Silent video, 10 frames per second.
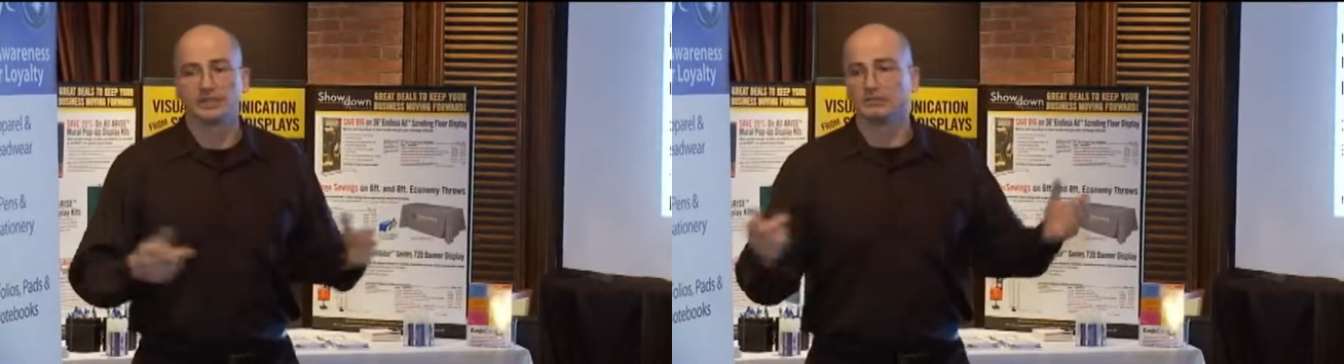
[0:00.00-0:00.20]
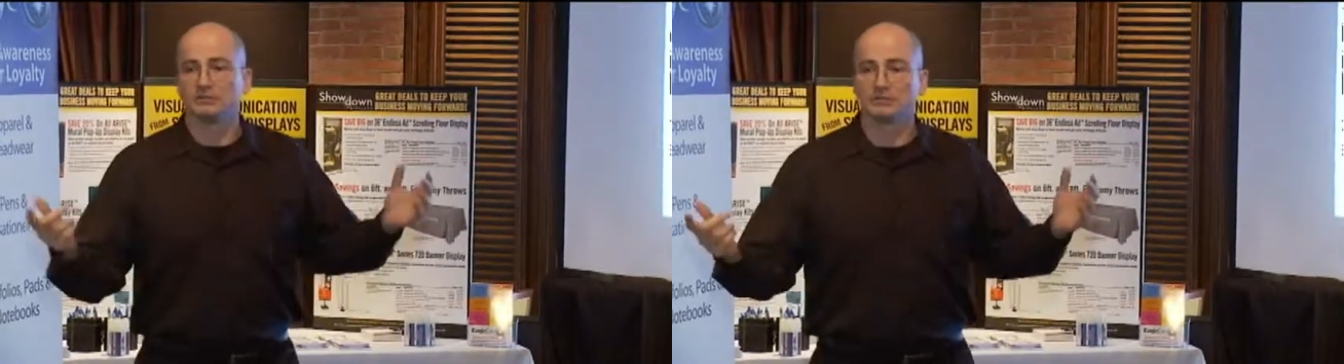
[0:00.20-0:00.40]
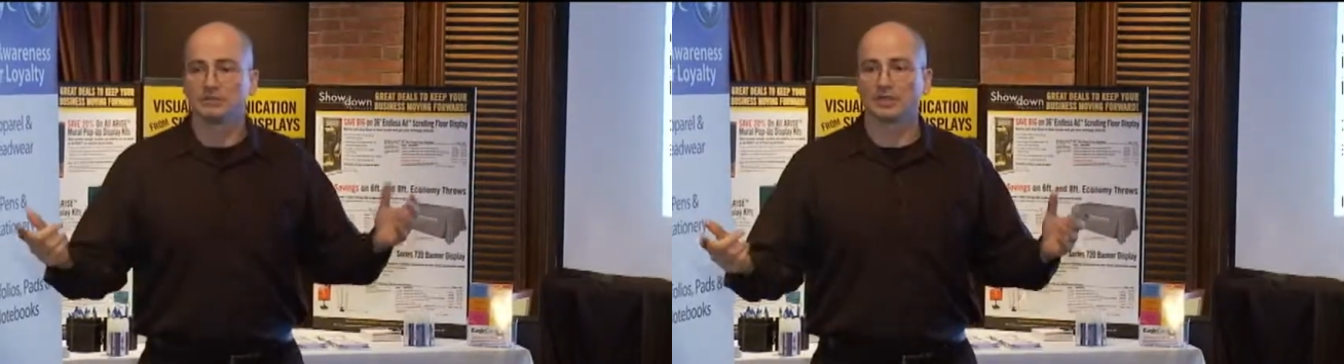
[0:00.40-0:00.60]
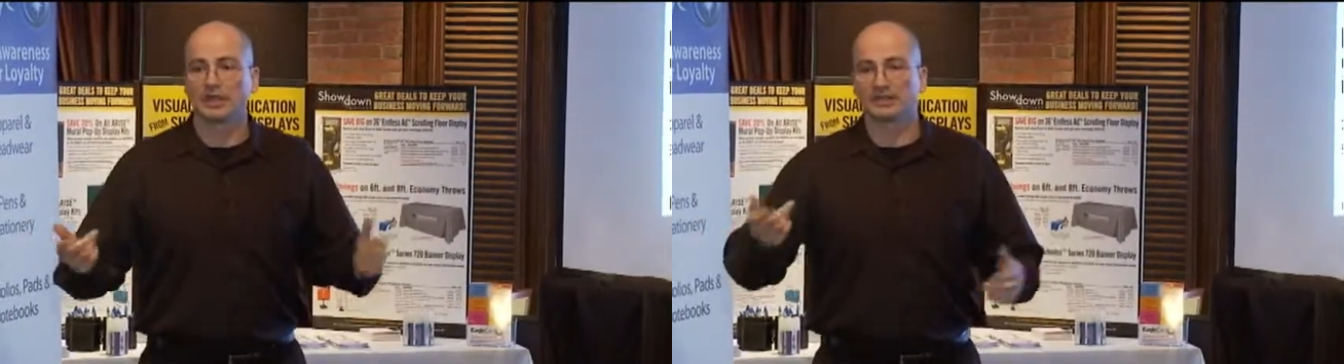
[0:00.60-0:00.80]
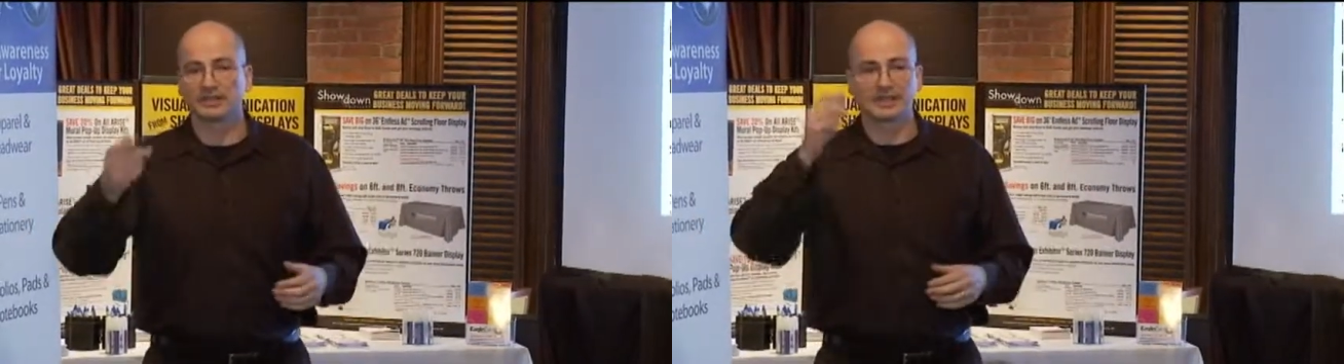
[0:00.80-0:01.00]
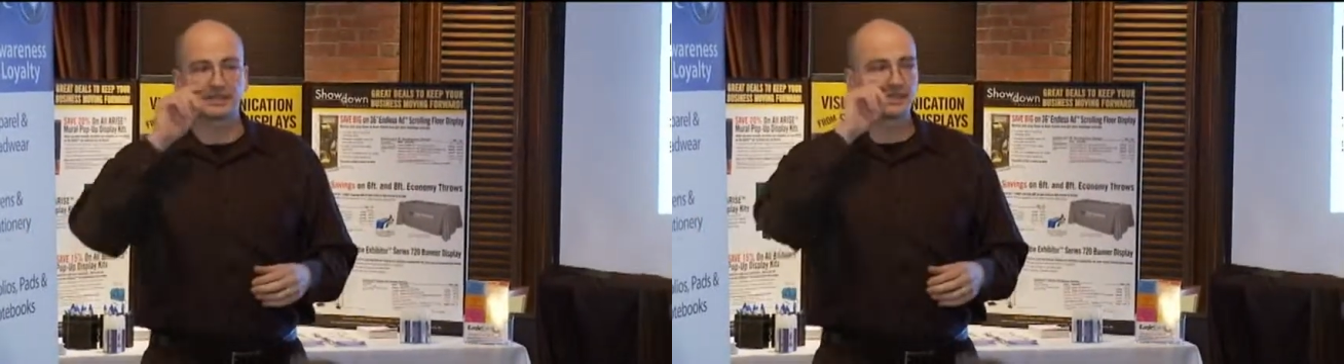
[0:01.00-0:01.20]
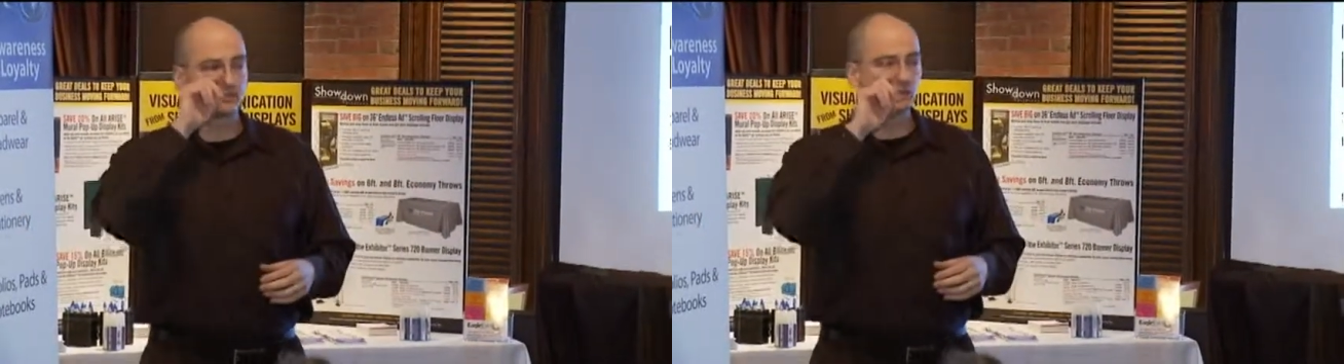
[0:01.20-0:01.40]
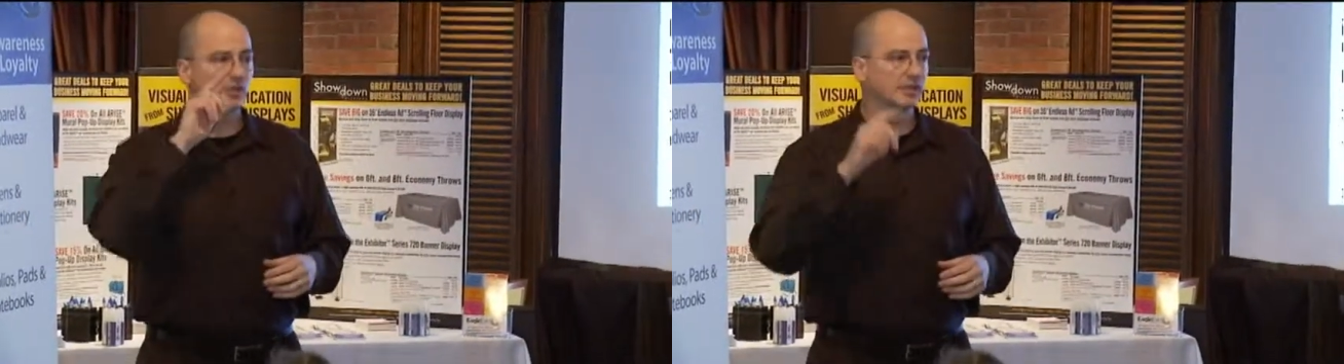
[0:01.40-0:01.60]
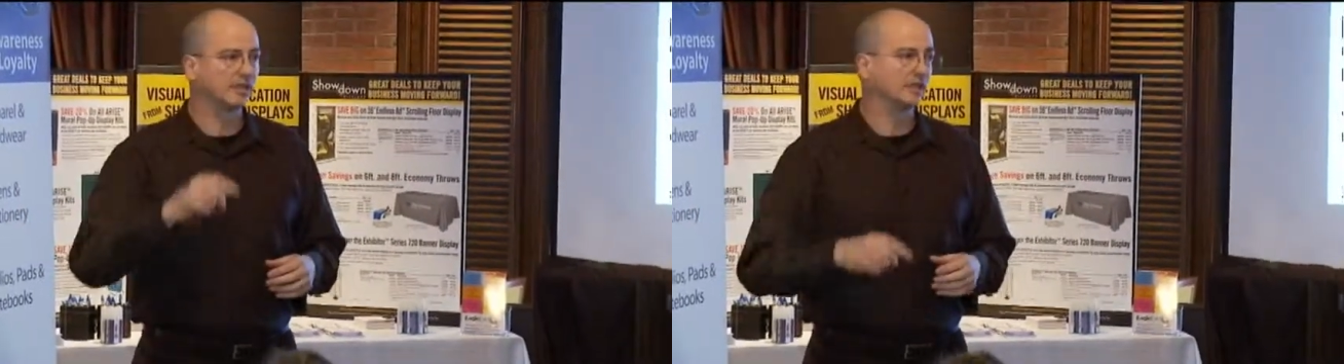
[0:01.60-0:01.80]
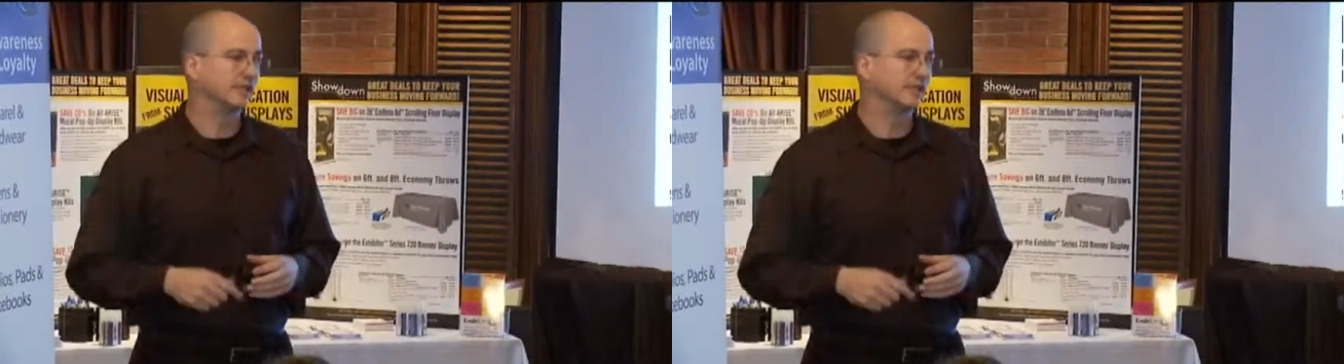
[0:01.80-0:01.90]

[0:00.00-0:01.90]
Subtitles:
it. You know, like they do on